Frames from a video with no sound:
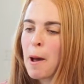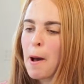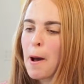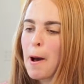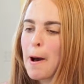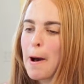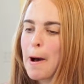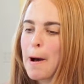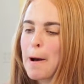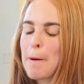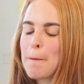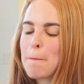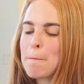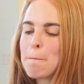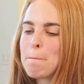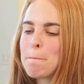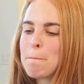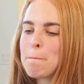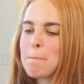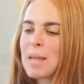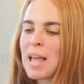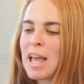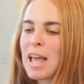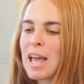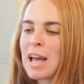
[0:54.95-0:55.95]

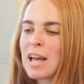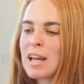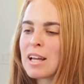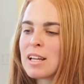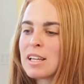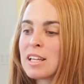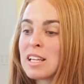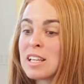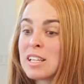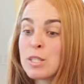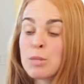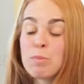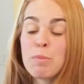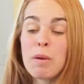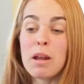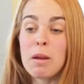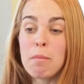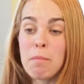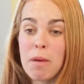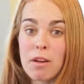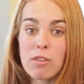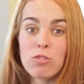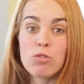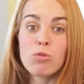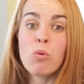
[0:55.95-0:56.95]
And he spent
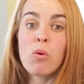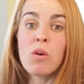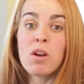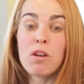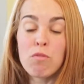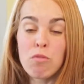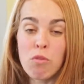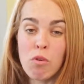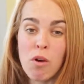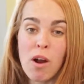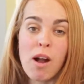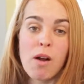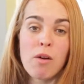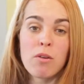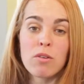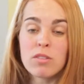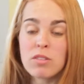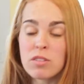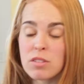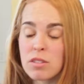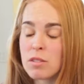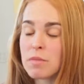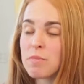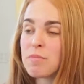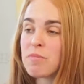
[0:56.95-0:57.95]
about 24
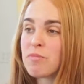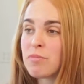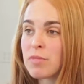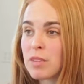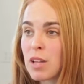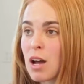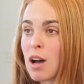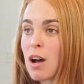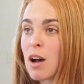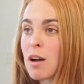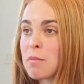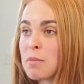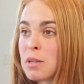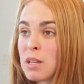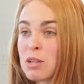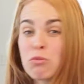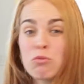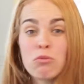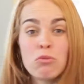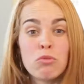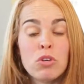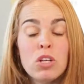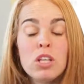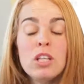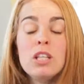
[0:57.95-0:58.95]
hours being
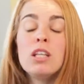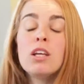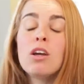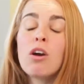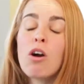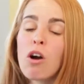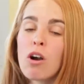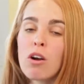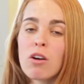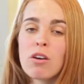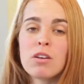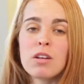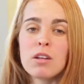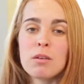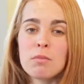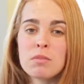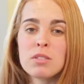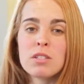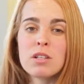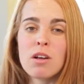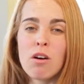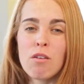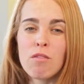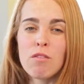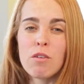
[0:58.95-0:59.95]
really hard on
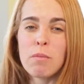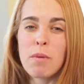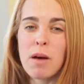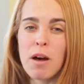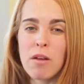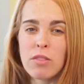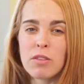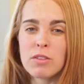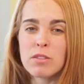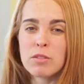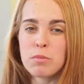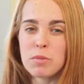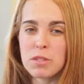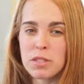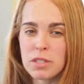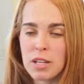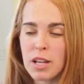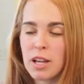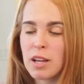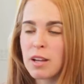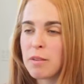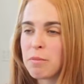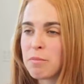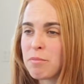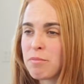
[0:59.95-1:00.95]
himself about this
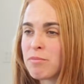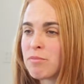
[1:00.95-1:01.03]
mistake.